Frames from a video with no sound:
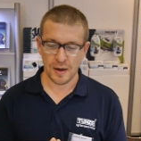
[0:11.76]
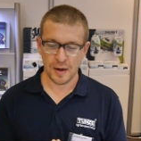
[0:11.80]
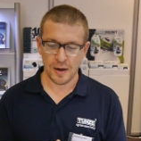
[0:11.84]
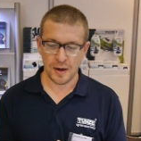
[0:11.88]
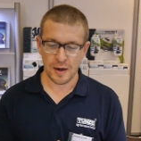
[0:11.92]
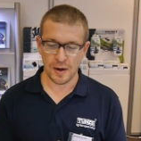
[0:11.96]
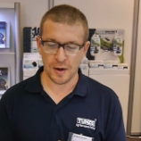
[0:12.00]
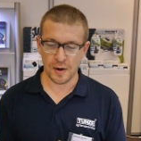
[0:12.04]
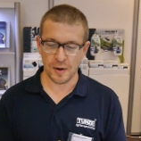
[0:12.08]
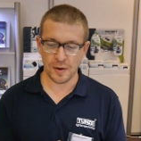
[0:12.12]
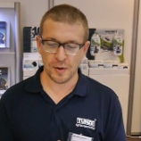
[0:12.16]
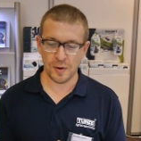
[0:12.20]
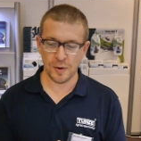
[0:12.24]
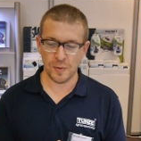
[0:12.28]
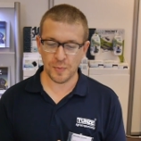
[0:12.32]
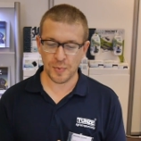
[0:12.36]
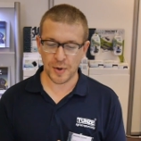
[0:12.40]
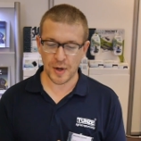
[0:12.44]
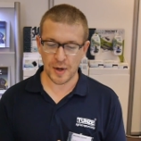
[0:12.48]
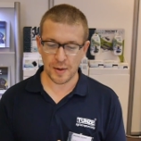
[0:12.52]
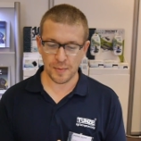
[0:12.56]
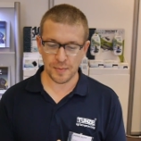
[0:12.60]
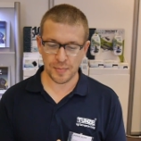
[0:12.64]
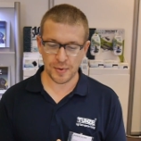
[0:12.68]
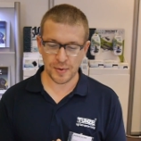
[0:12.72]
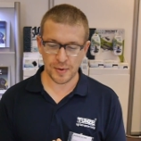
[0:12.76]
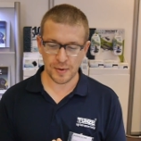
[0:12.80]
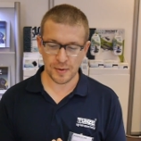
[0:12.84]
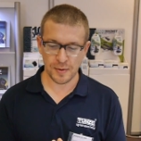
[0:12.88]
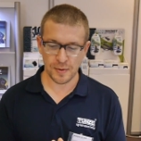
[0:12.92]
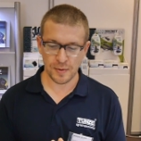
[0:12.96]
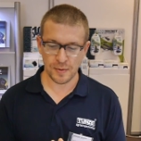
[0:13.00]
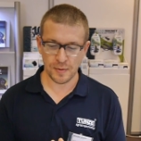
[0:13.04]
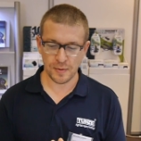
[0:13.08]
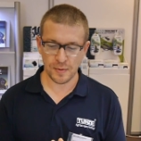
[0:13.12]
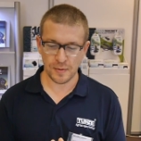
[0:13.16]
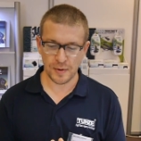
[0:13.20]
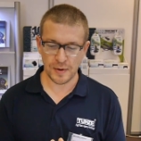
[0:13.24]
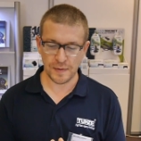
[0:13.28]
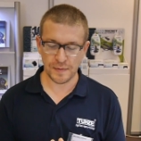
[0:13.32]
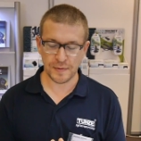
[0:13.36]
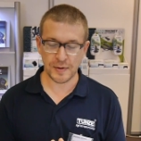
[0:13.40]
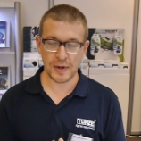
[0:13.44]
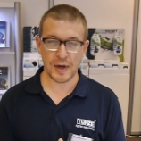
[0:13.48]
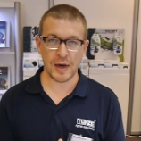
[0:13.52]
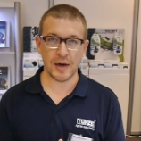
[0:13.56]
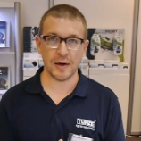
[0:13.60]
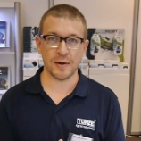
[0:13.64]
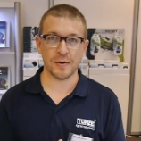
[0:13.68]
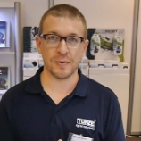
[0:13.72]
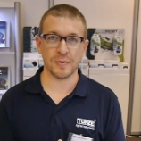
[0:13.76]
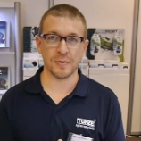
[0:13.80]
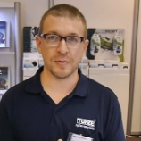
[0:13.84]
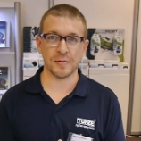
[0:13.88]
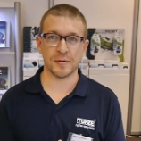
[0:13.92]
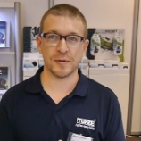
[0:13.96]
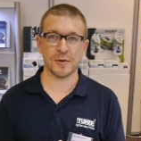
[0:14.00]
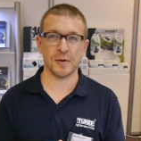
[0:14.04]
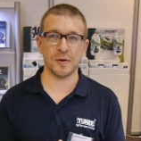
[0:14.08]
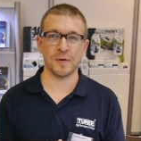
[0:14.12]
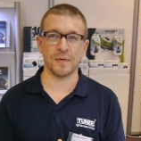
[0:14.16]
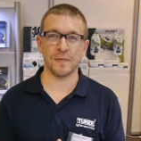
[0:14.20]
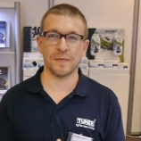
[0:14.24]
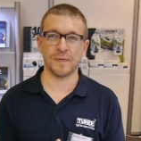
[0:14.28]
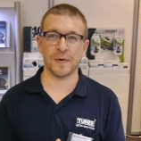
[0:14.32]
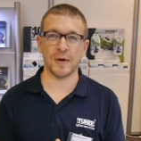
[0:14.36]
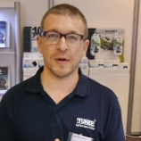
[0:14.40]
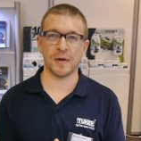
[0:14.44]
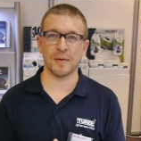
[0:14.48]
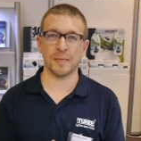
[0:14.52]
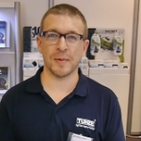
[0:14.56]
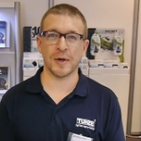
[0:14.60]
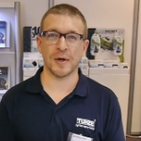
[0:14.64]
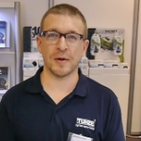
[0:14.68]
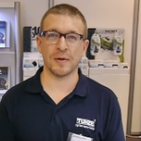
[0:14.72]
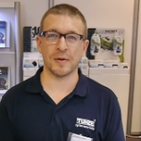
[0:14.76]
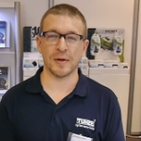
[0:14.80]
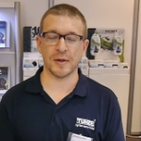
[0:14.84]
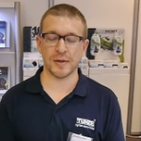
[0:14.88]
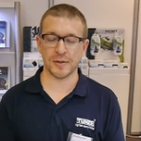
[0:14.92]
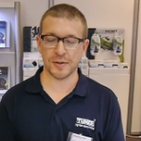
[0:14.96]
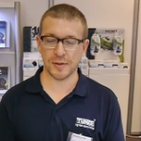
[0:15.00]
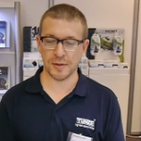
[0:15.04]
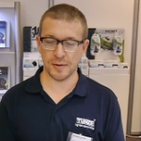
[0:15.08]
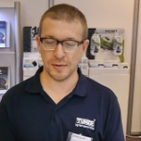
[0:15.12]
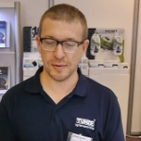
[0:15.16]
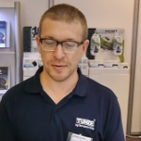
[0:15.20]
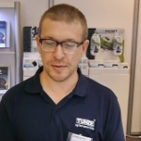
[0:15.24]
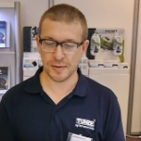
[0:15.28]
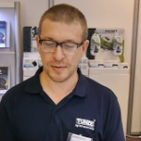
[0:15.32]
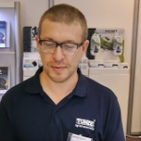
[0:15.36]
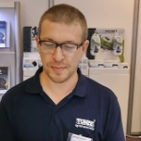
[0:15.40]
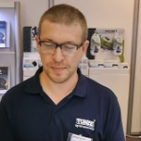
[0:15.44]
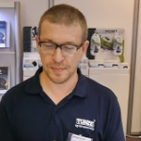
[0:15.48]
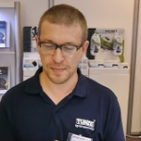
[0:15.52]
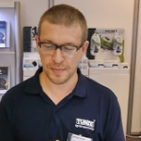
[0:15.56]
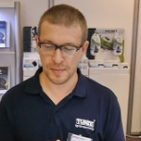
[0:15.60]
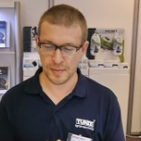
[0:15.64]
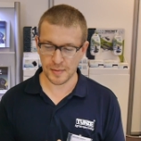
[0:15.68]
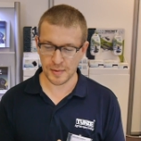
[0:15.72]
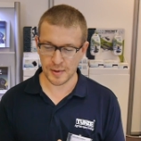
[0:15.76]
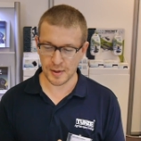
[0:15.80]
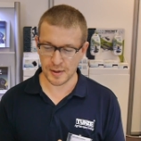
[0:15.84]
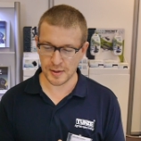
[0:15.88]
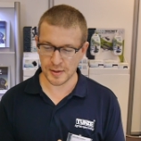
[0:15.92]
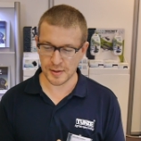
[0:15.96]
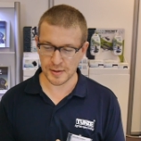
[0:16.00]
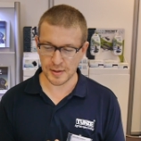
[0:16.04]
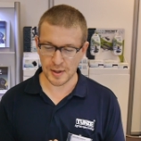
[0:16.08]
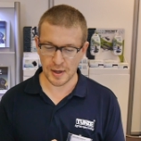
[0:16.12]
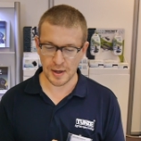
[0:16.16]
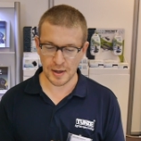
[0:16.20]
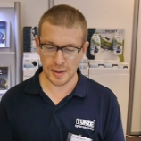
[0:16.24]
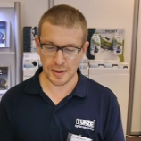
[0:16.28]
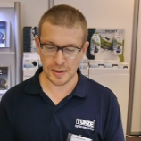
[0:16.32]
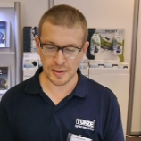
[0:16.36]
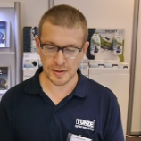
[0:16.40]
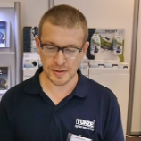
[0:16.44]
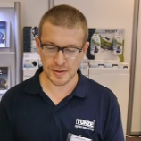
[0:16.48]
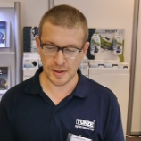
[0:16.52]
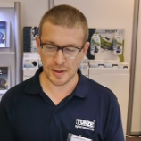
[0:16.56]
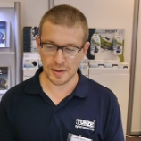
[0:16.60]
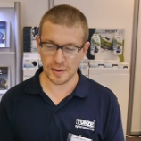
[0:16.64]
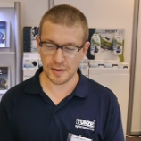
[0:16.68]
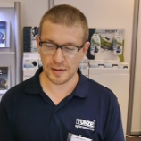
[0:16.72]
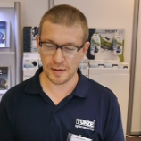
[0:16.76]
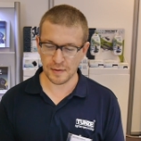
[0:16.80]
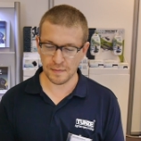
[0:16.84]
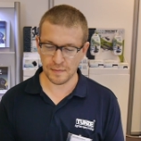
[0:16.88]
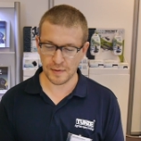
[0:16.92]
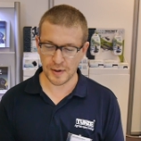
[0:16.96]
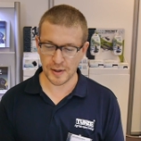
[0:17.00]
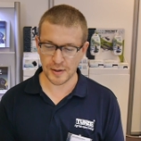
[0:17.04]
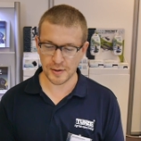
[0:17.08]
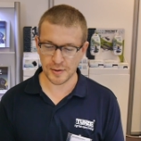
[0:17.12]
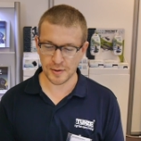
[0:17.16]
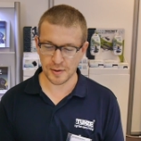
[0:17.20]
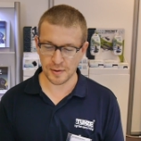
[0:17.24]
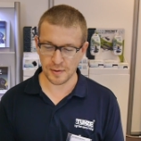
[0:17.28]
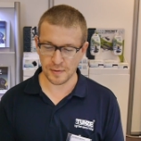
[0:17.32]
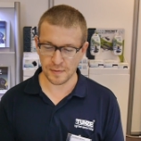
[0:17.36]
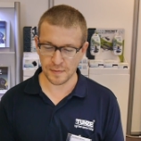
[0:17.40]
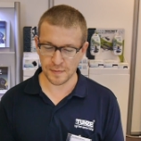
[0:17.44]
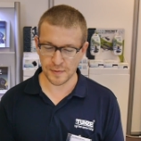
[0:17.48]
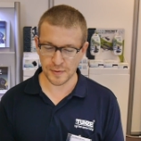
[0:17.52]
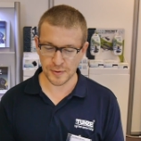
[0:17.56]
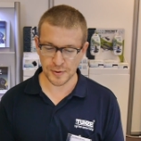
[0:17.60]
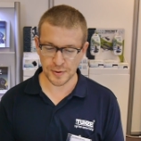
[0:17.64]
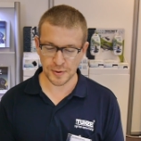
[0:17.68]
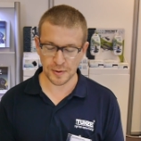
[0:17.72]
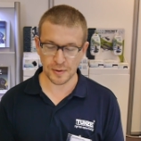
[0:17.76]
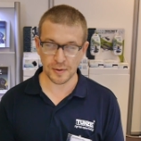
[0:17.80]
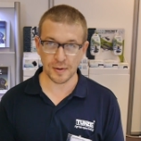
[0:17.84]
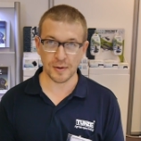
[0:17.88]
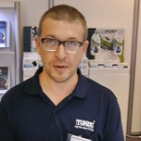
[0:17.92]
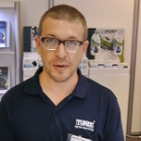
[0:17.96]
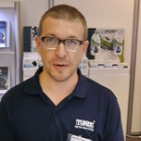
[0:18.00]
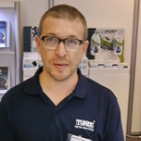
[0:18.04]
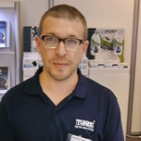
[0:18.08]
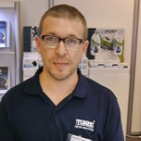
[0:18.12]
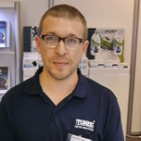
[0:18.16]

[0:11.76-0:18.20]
In our new pump, we've tackled two fundamental issues. The design is unconventional for sure,